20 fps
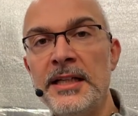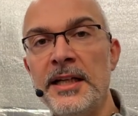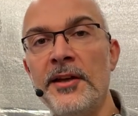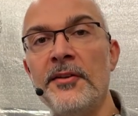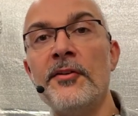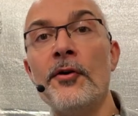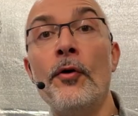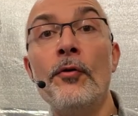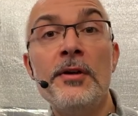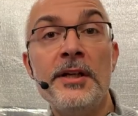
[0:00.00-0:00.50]

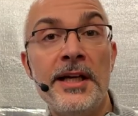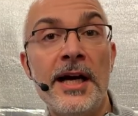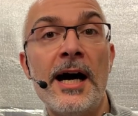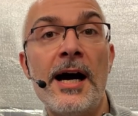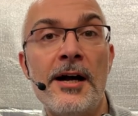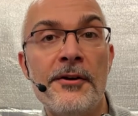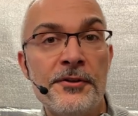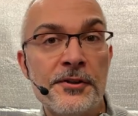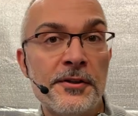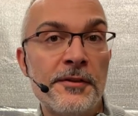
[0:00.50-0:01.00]
it's only
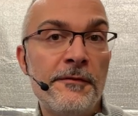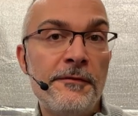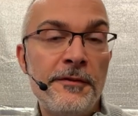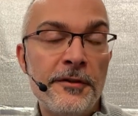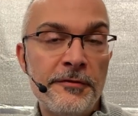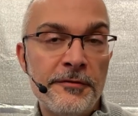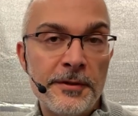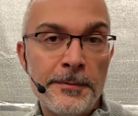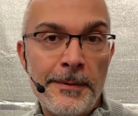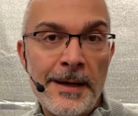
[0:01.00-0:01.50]

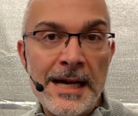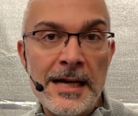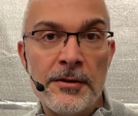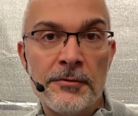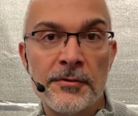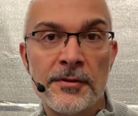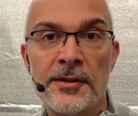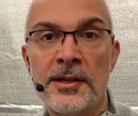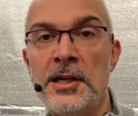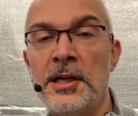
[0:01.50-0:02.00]
150
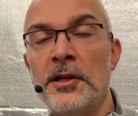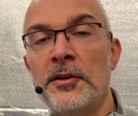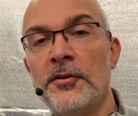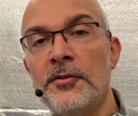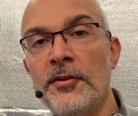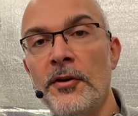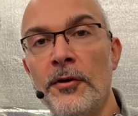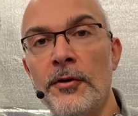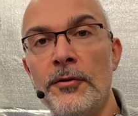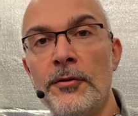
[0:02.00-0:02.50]
pounds,
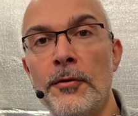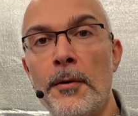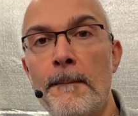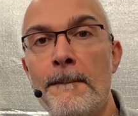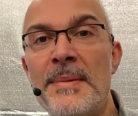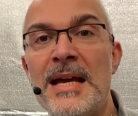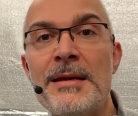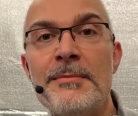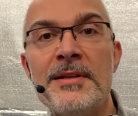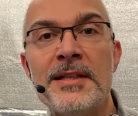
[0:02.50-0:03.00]
so
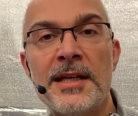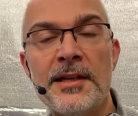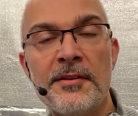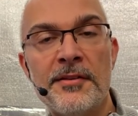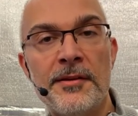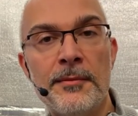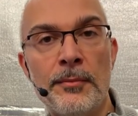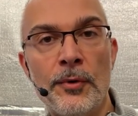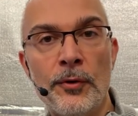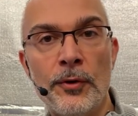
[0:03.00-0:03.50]
maybe
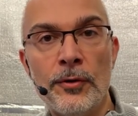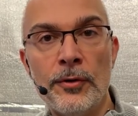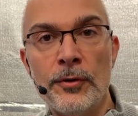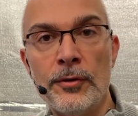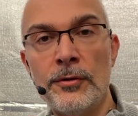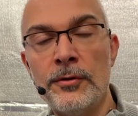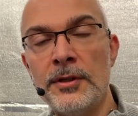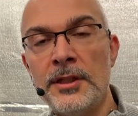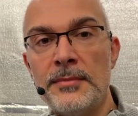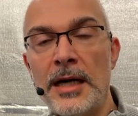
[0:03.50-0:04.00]
that's a
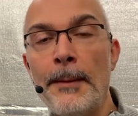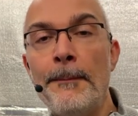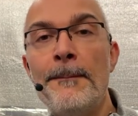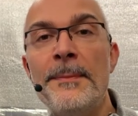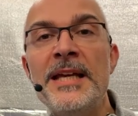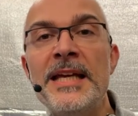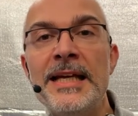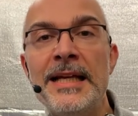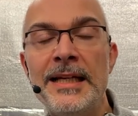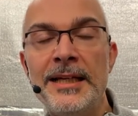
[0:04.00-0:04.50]
more
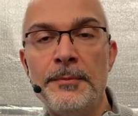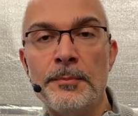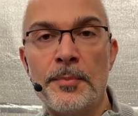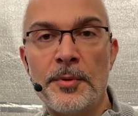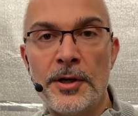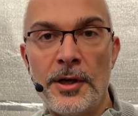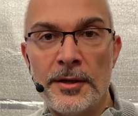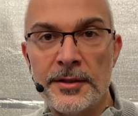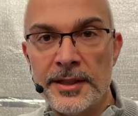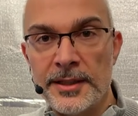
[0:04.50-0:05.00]
appealing
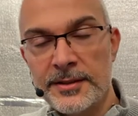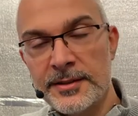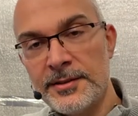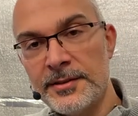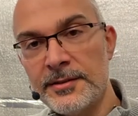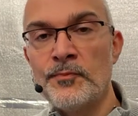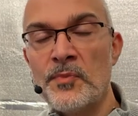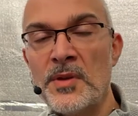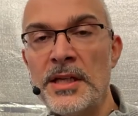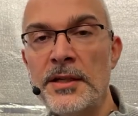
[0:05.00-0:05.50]

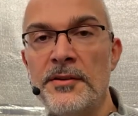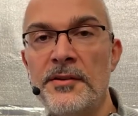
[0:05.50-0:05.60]
product.